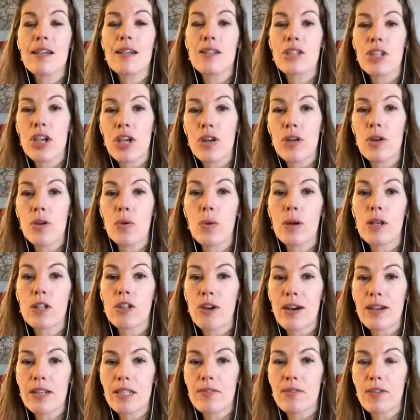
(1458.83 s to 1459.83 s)
to
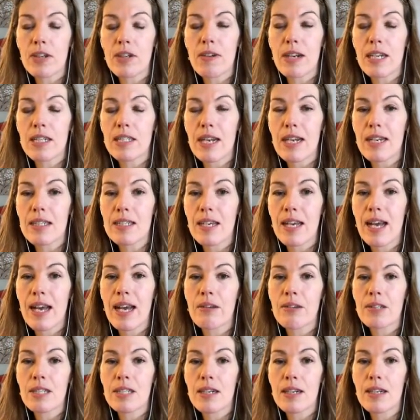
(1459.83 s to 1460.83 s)
transferring data
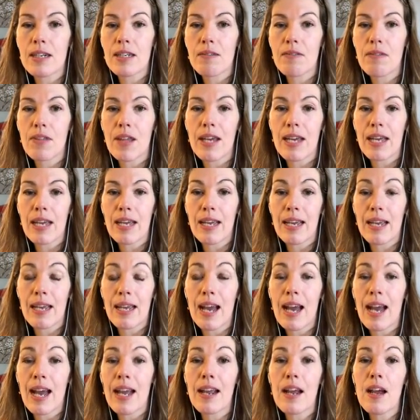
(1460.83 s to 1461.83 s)
outside of the
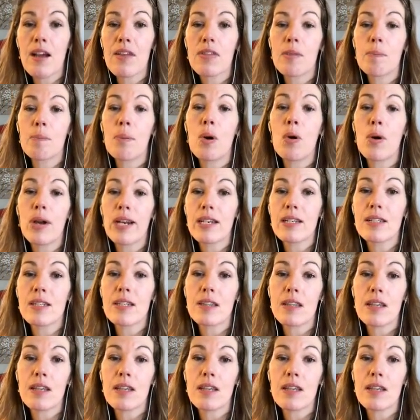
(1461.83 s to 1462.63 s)
EEA at the point